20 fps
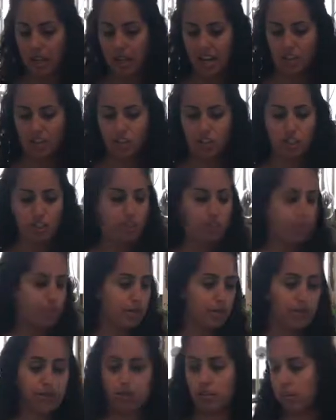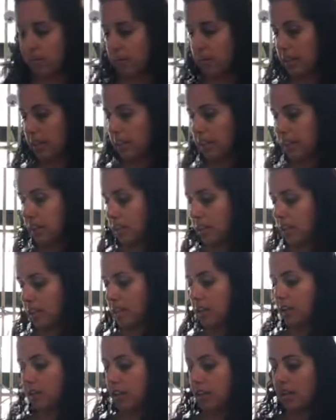and just sprinkle
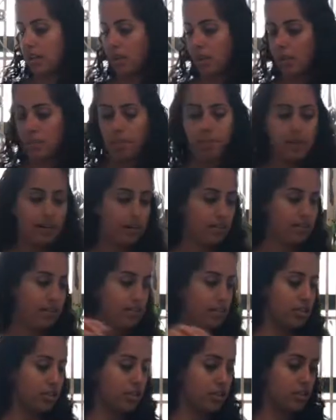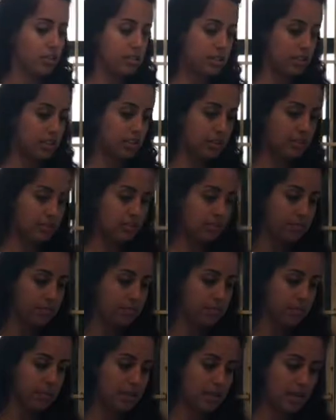with a bit of salt.
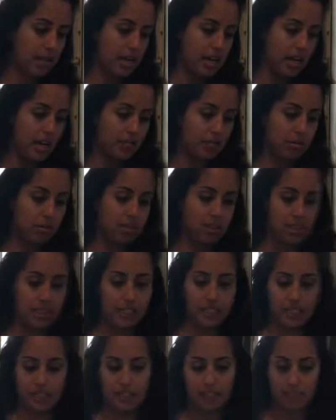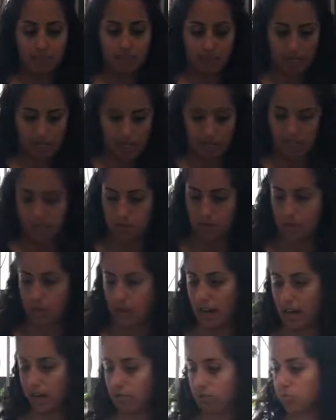And we'll want to get them nice and
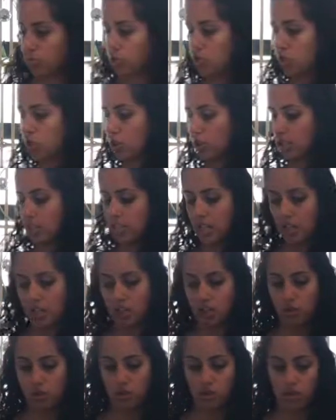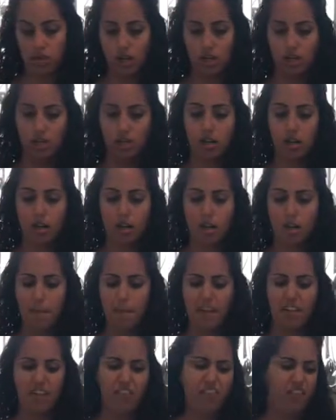brown, which shouldn't take too long,
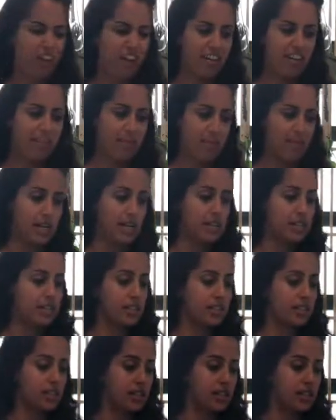about 5 minutes.